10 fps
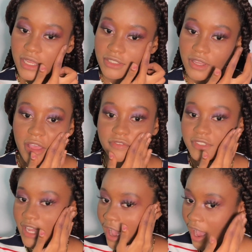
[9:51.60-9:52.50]
I still have
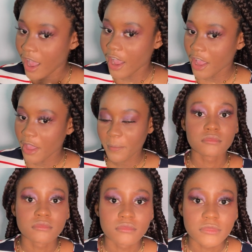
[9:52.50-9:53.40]
time.
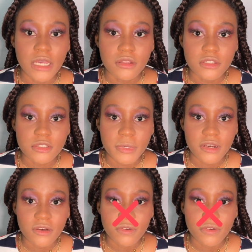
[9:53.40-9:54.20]
Now looks better, right?